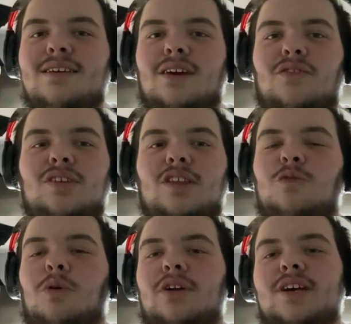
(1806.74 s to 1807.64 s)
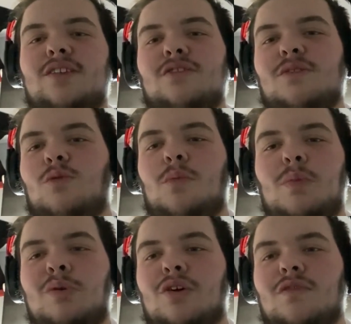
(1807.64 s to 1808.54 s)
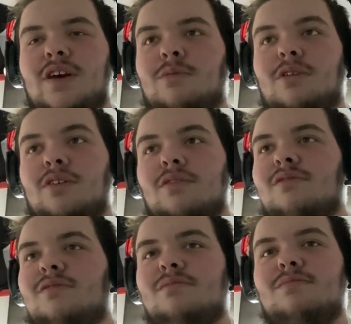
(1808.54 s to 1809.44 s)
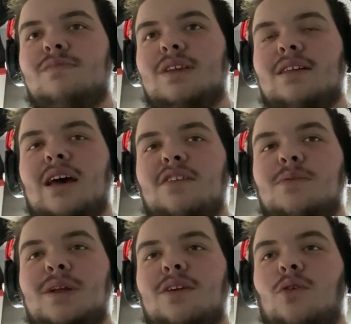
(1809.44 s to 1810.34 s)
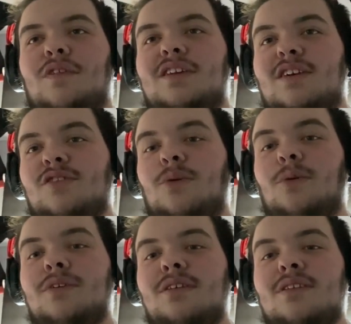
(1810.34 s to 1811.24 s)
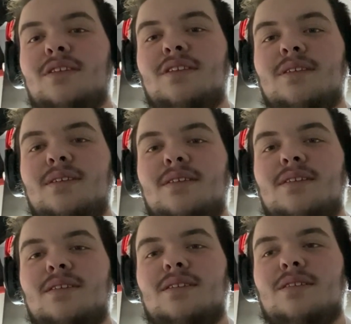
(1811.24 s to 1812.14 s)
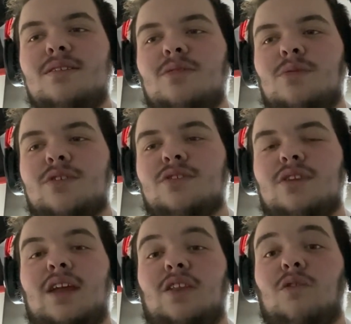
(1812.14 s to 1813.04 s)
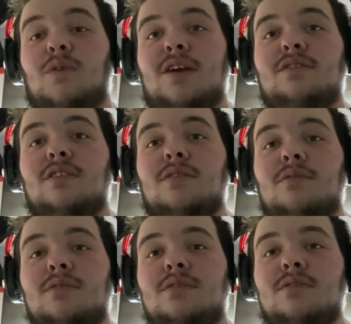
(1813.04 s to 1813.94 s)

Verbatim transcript: Yeah, I'll see these podcasts, it won't be perfect because it has to be over Discord, which is in the greatest to do.